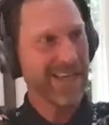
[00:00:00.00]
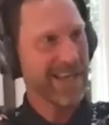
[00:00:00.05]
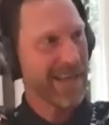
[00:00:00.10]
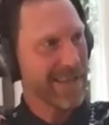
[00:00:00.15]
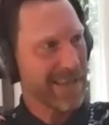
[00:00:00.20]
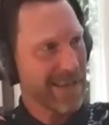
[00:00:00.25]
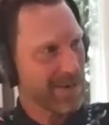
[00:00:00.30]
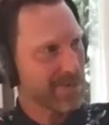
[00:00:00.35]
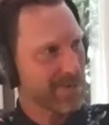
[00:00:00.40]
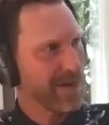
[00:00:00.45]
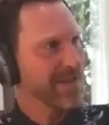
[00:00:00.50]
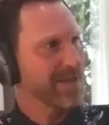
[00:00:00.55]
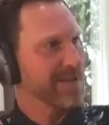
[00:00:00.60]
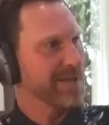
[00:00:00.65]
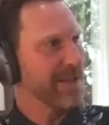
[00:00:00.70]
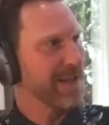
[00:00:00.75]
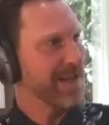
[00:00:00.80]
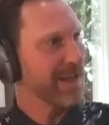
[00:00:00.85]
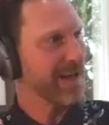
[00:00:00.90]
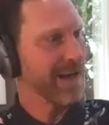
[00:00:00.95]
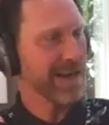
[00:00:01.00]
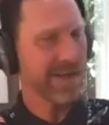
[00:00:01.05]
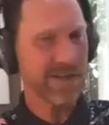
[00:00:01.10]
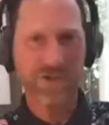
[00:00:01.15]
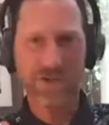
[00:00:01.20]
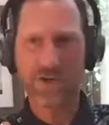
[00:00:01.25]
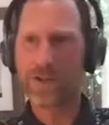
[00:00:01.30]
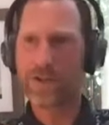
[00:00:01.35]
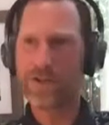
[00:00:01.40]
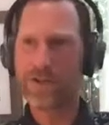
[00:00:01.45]
And then I read this thing and I
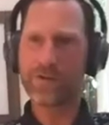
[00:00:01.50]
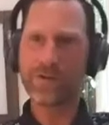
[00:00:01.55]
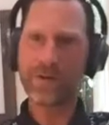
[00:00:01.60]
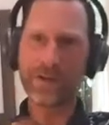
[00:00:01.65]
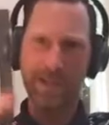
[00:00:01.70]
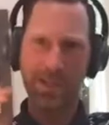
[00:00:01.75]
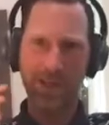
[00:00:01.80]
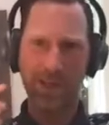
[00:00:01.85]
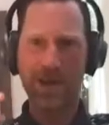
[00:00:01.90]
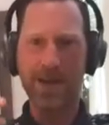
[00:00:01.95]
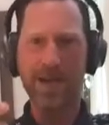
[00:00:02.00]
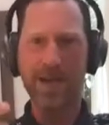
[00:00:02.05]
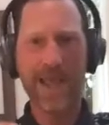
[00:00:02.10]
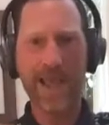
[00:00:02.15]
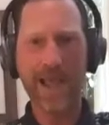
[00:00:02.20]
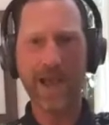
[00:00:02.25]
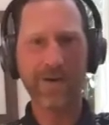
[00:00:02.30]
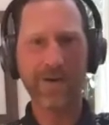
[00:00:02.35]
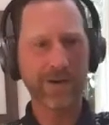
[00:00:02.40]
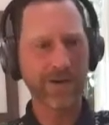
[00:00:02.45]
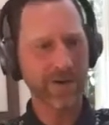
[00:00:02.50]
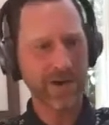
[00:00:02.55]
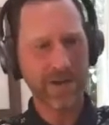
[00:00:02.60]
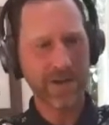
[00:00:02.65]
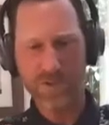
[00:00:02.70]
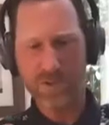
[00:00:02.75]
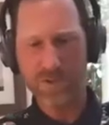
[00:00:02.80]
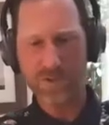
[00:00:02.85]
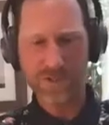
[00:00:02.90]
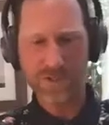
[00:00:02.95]
started doing it. And now here I
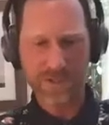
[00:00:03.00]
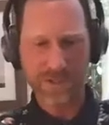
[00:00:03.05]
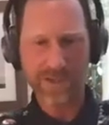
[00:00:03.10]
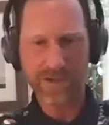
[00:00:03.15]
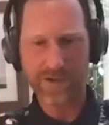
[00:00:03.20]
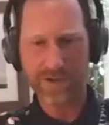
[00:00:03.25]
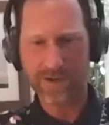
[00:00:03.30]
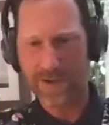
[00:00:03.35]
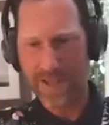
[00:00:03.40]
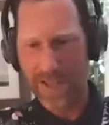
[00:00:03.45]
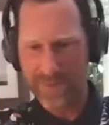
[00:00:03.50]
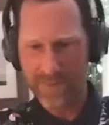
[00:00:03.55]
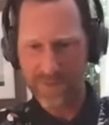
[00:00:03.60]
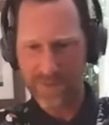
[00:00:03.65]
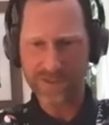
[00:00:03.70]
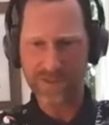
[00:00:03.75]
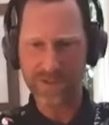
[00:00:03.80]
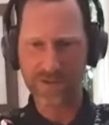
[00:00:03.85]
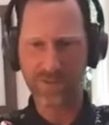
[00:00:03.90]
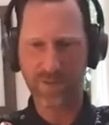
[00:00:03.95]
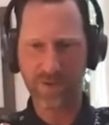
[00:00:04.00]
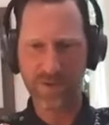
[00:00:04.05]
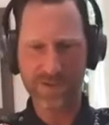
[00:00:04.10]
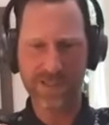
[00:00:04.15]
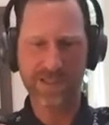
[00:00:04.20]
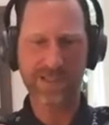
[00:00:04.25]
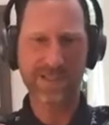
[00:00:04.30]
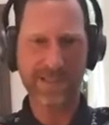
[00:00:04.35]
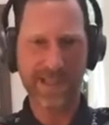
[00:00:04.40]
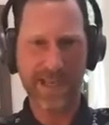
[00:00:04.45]
am 2 years later, and every single morning it's
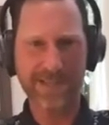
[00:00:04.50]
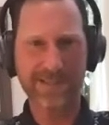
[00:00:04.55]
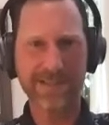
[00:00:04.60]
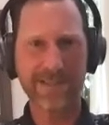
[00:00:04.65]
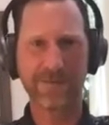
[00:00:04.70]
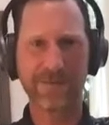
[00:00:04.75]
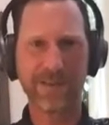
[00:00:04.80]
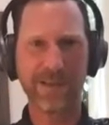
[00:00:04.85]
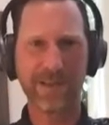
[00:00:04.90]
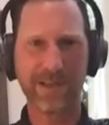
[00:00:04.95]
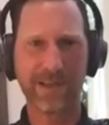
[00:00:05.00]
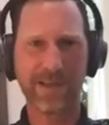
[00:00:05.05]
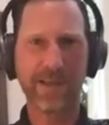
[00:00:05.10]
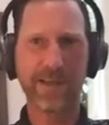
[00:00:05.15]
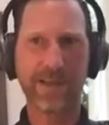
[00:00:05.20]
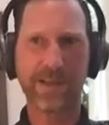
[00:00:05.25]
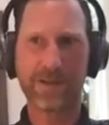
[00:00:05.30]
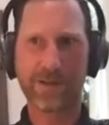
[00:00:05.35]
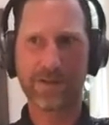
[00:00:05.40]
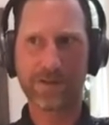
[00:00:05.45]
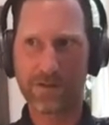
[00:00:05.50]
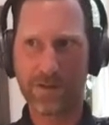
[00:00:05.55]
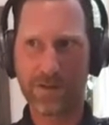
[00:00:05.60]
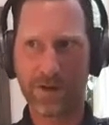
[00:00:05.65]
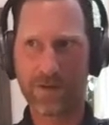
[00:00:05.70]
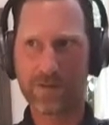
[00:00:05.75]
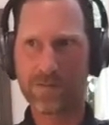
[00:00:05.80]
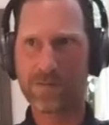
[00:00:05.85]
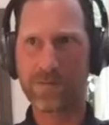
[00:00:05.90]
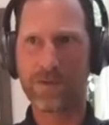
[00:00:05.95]
the exact same thing.
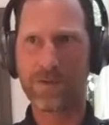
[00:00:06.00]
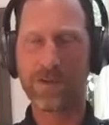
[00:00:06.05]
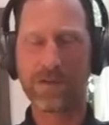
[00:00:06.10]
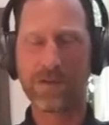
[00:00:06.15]
Alarm,